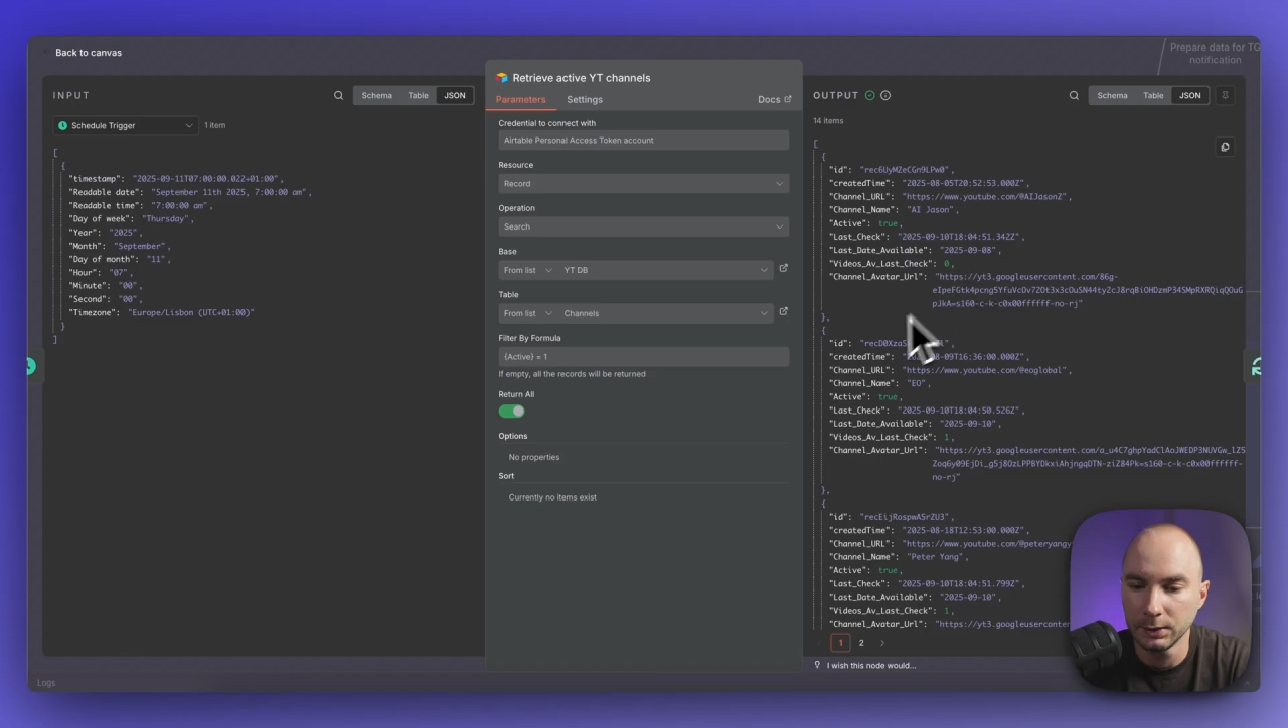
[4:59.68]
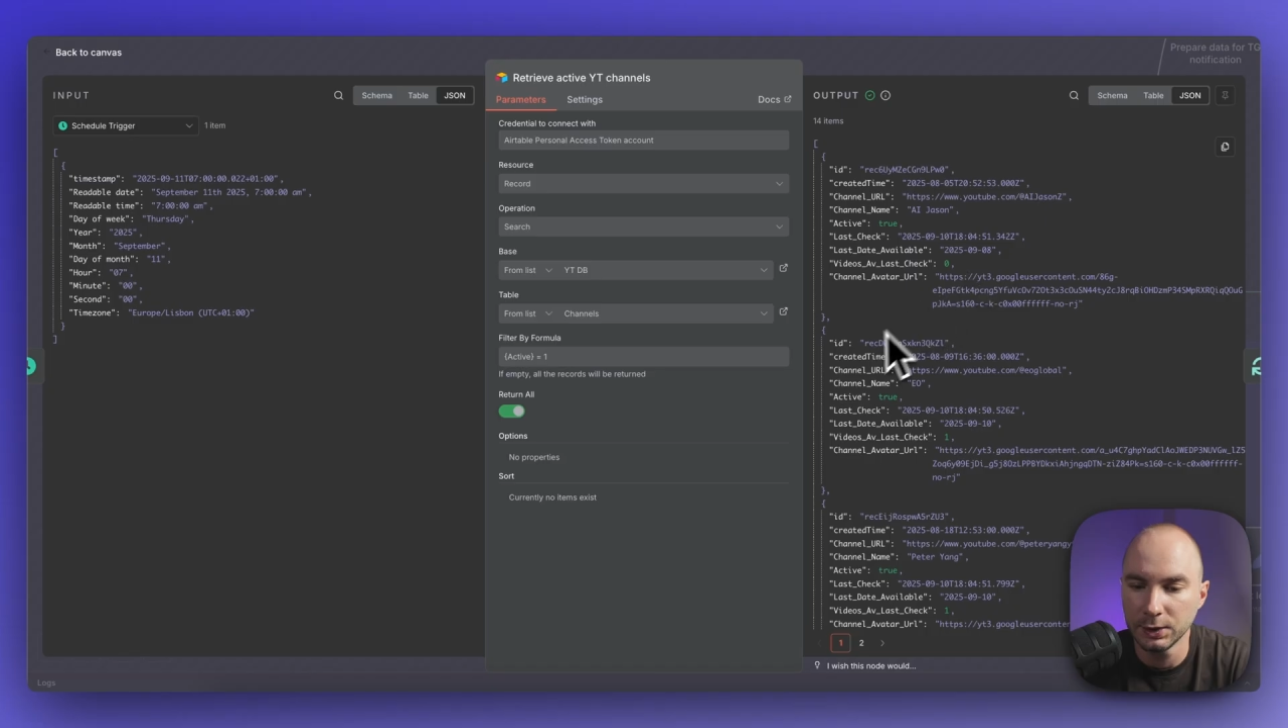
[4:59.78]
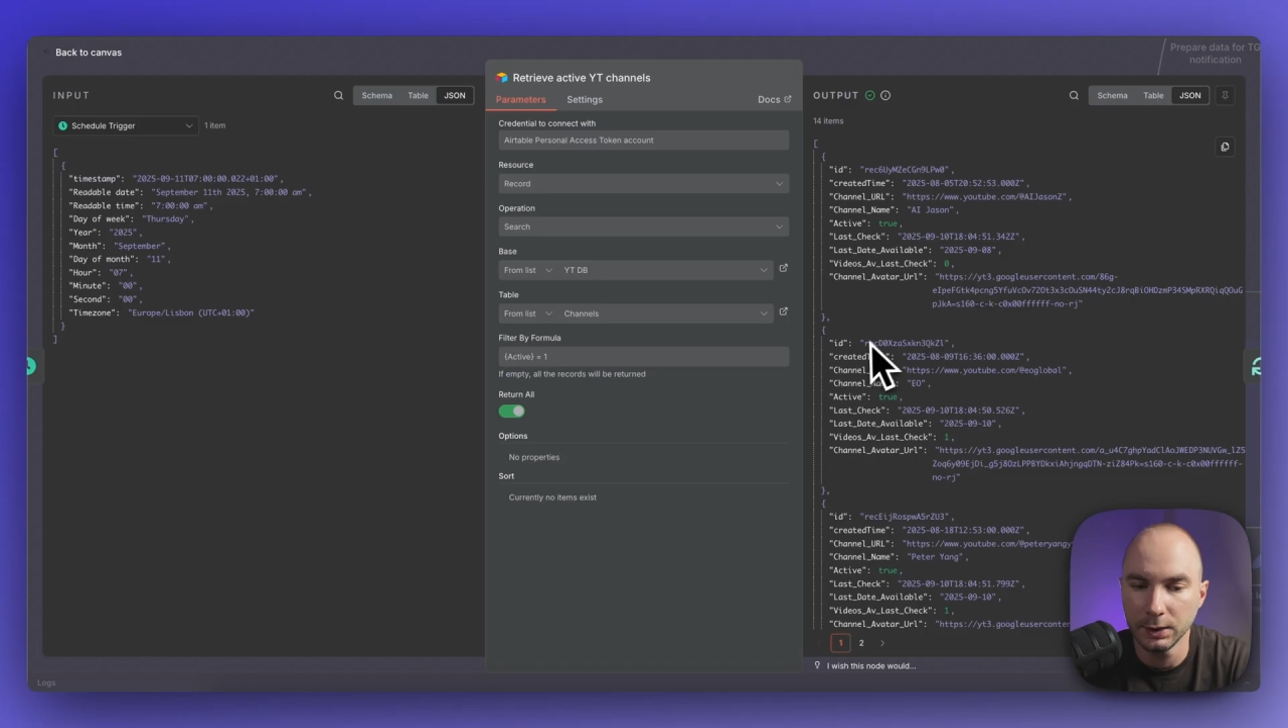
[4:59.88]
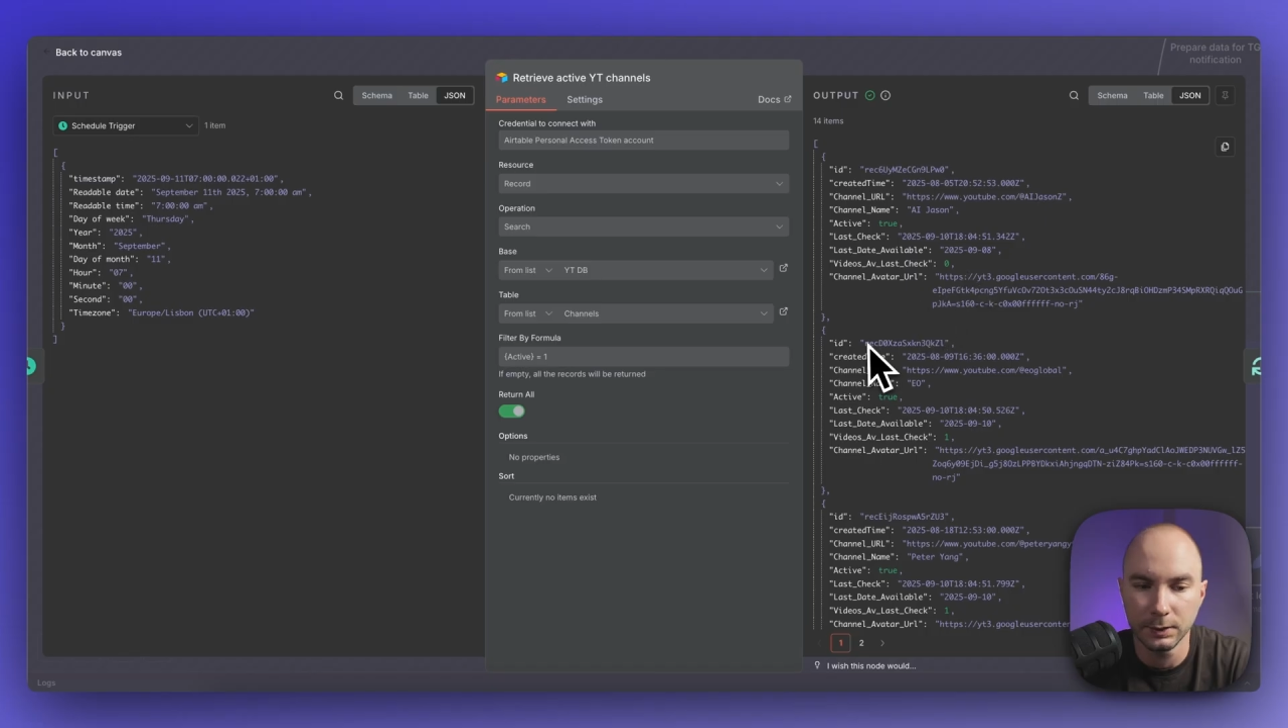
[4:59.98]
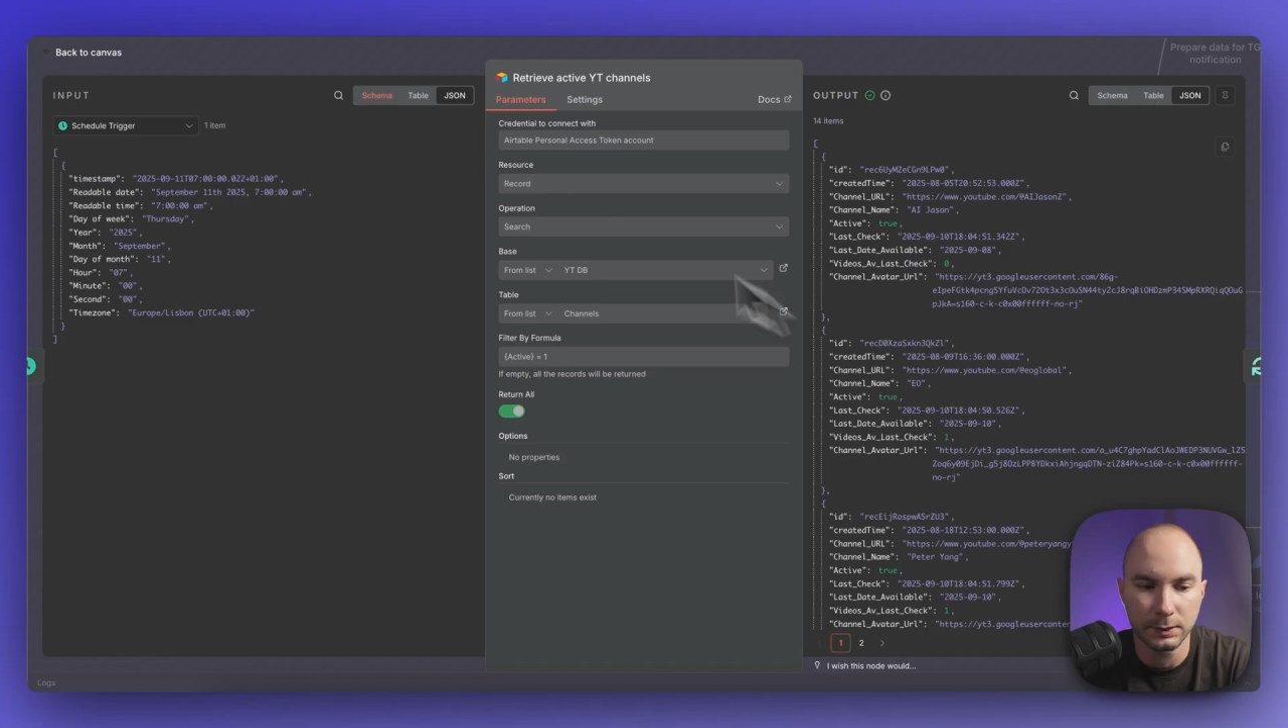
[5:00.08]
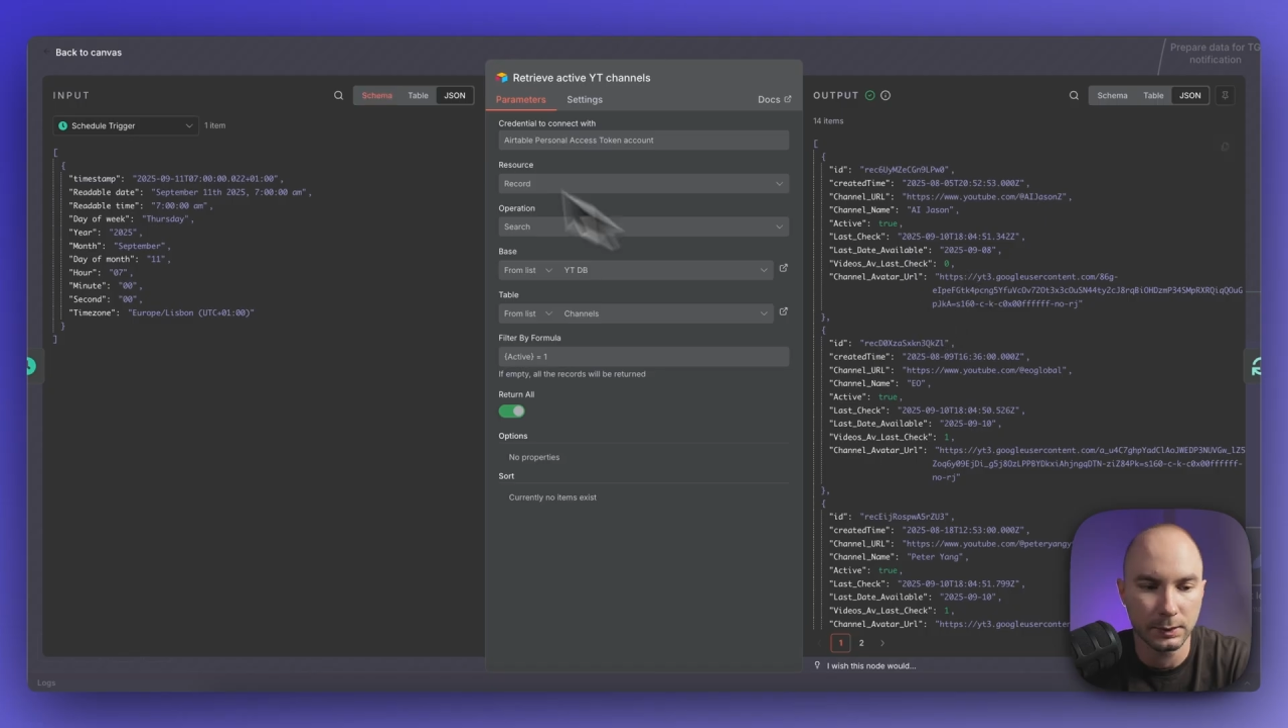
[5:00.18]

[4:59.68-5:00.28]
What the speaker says: channels